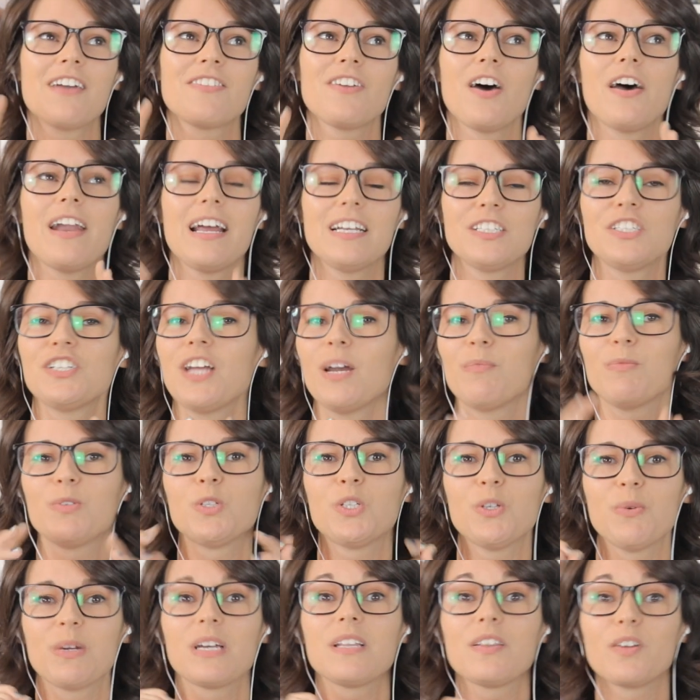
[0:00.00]
I thought SJM
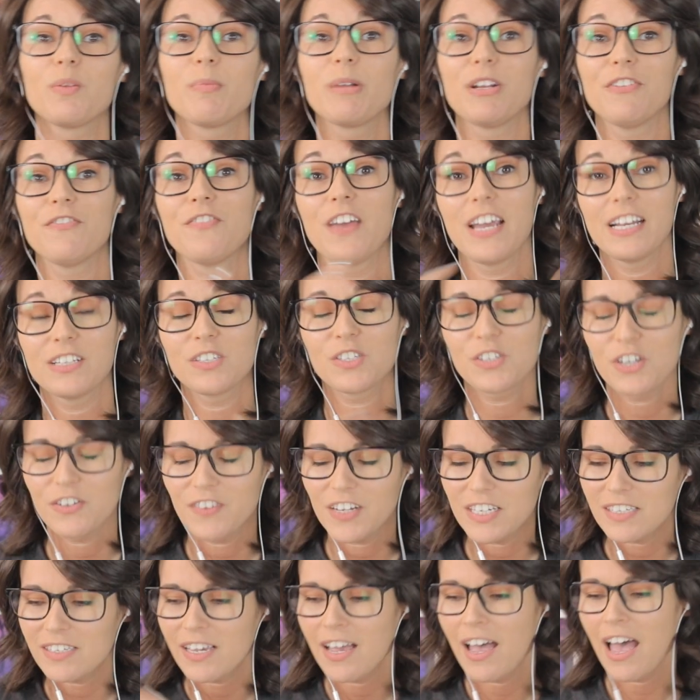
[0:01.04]
was doing a little bit of fan
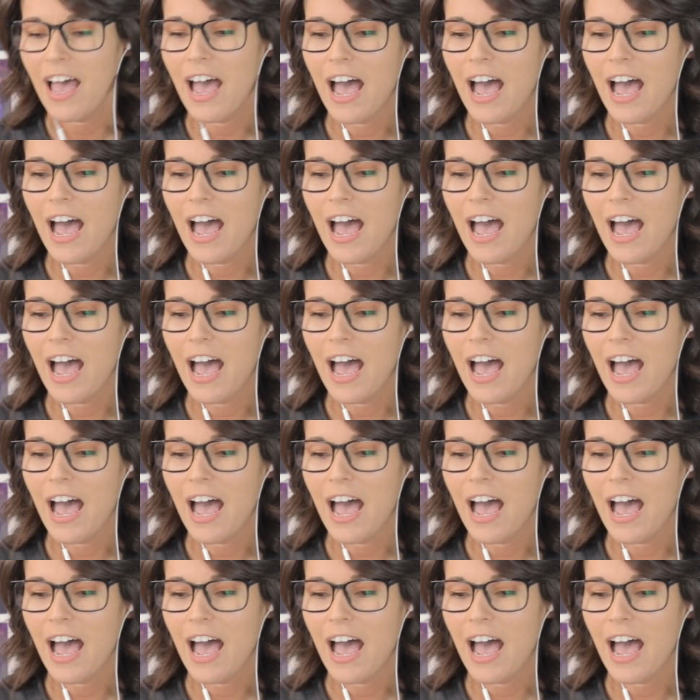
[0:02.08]
service.